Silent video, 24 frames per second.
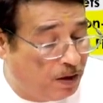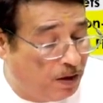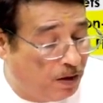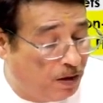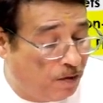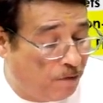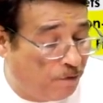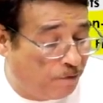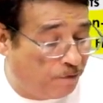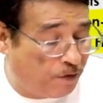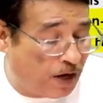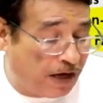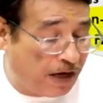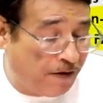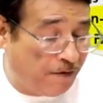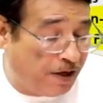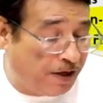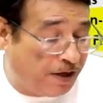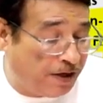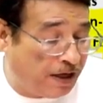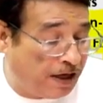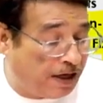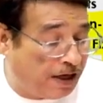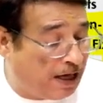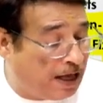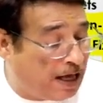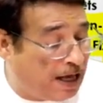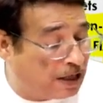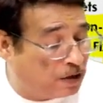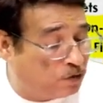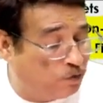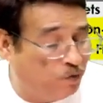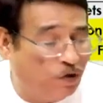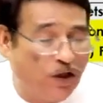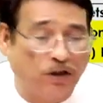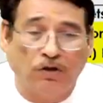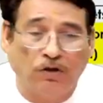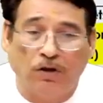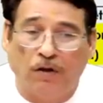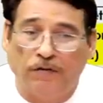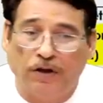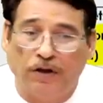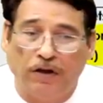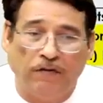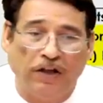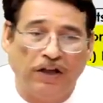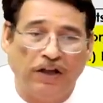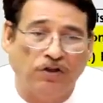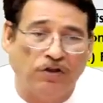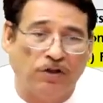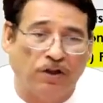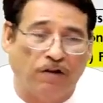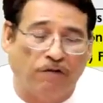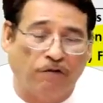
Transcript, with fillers: 500 lakhs worth of debenture,